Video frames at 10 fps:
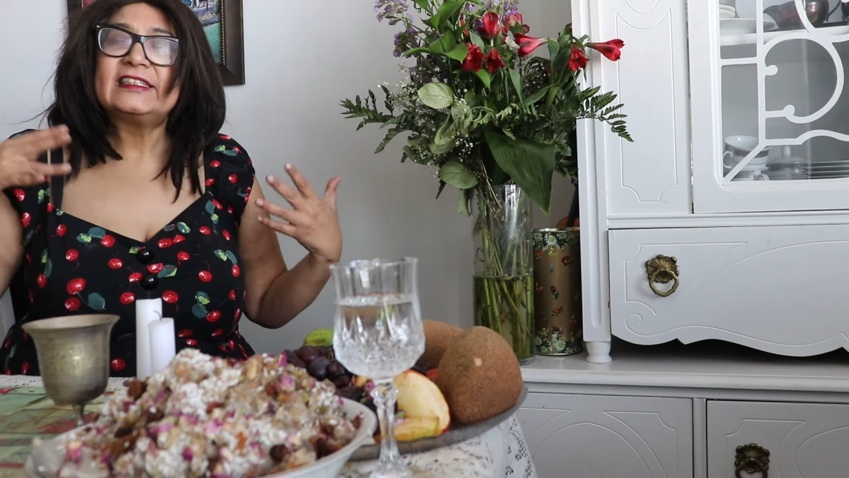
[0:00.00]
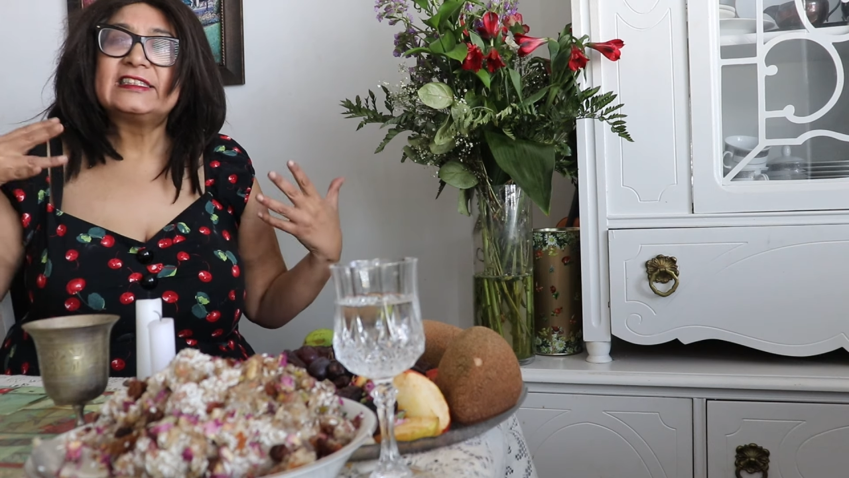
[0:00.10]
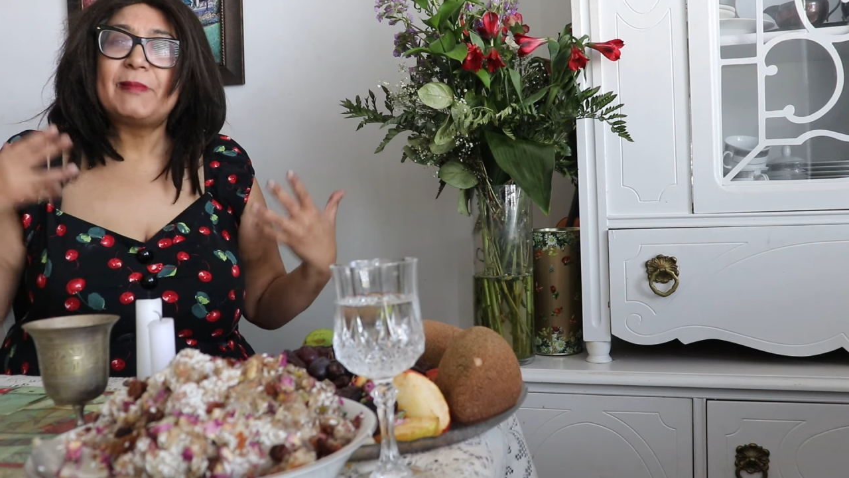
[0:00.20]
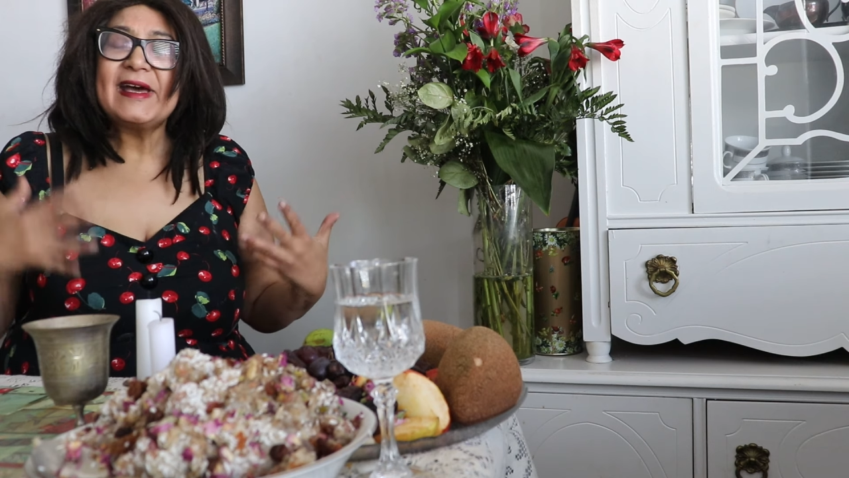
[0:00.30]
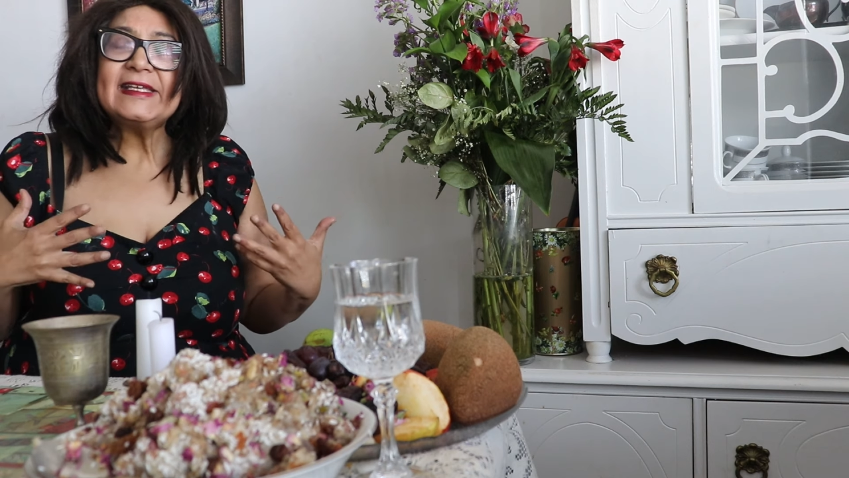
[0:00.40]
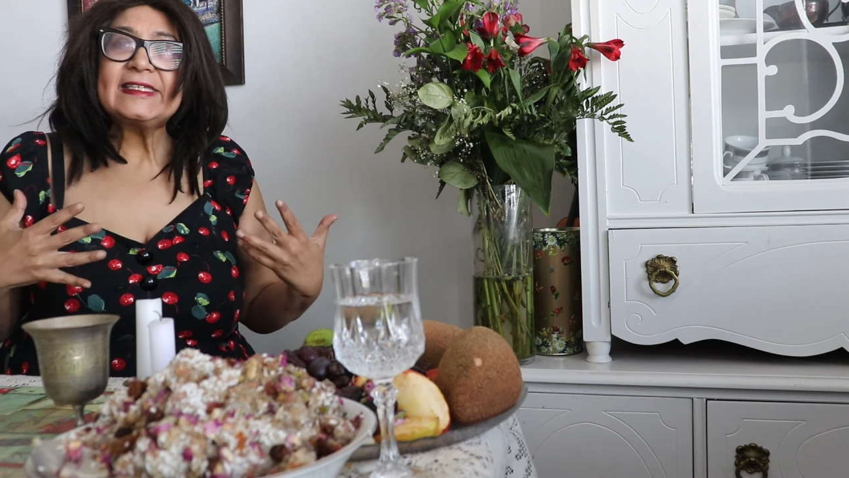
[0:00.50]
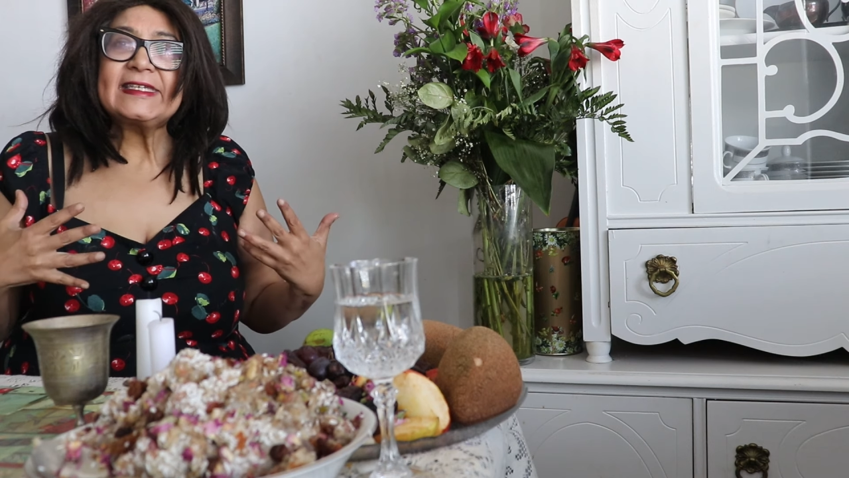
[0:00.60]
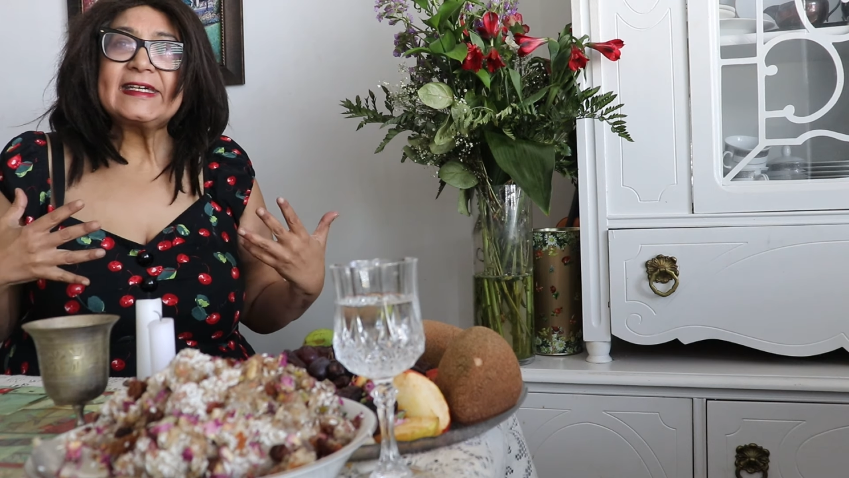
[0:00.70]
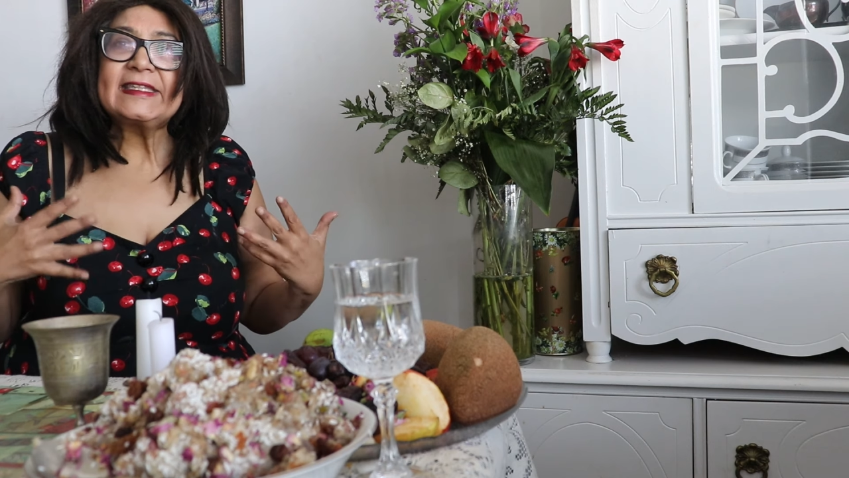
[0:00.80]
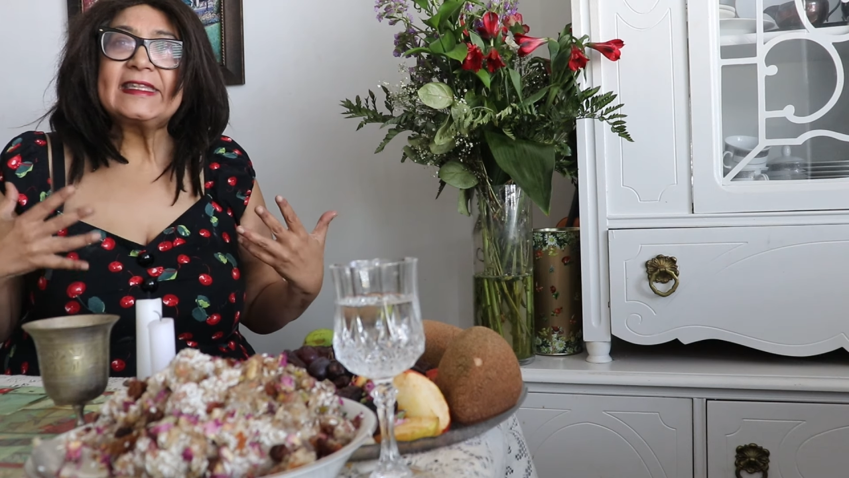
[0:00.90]

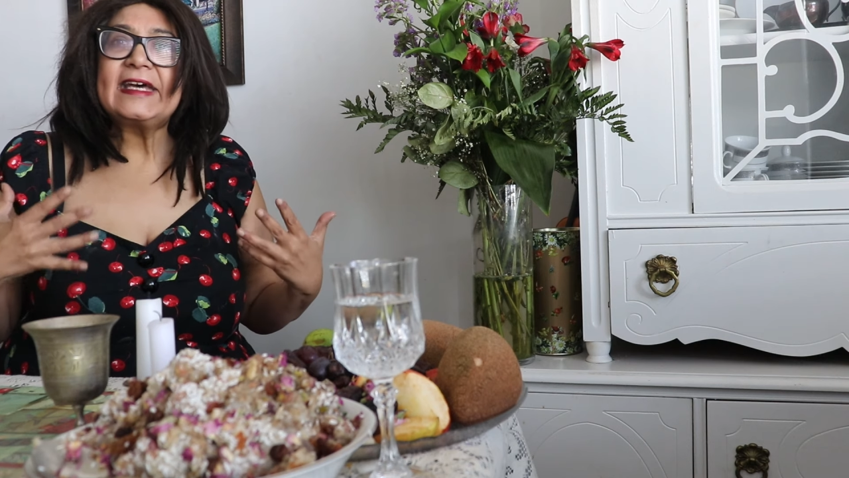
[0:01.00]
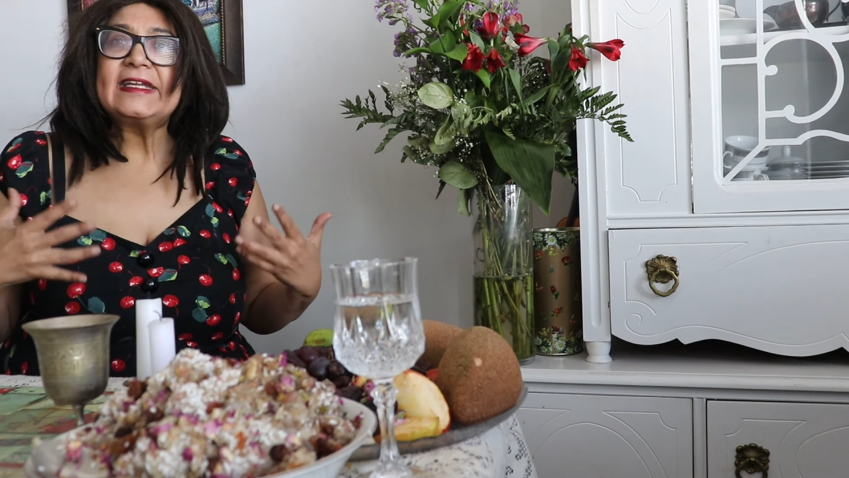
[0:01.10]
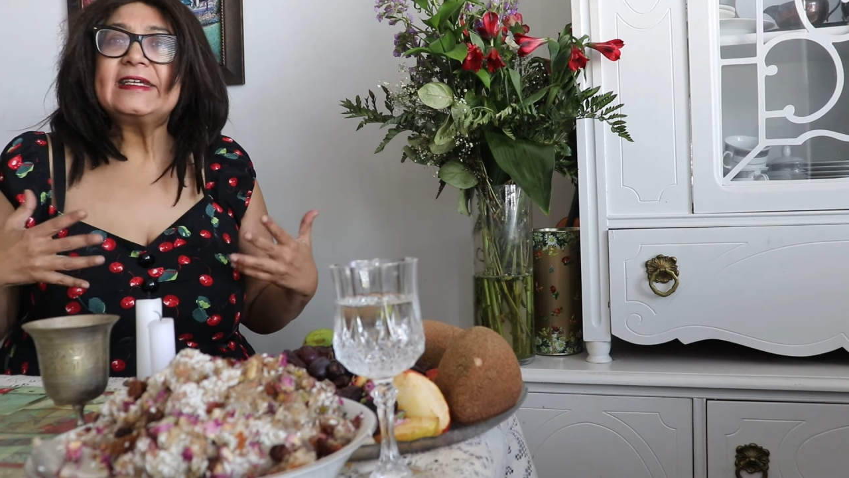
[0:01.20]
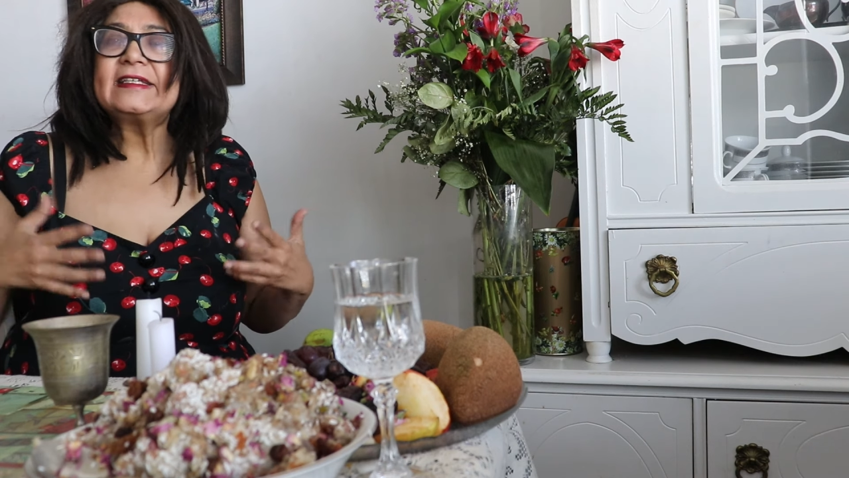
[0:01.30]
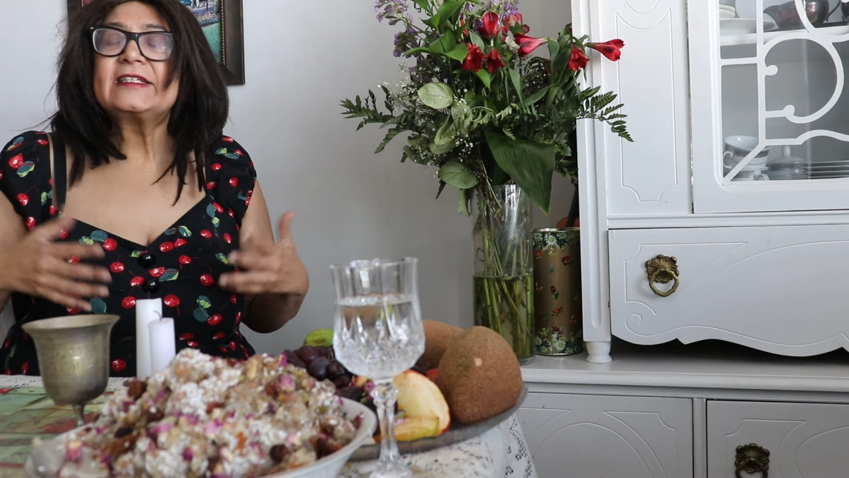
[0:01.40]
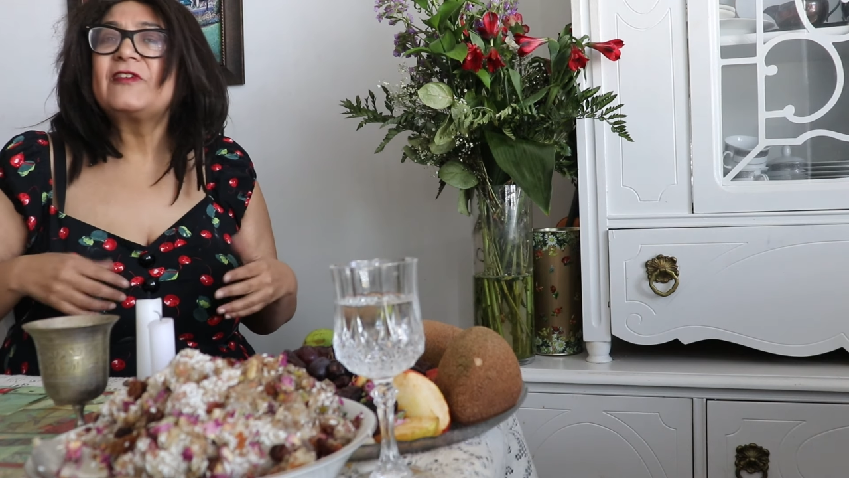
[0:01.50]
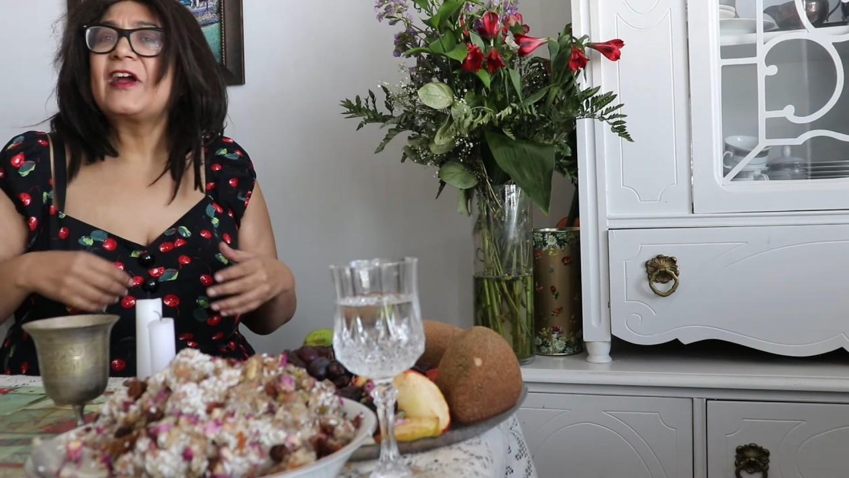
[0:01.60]
spicing that is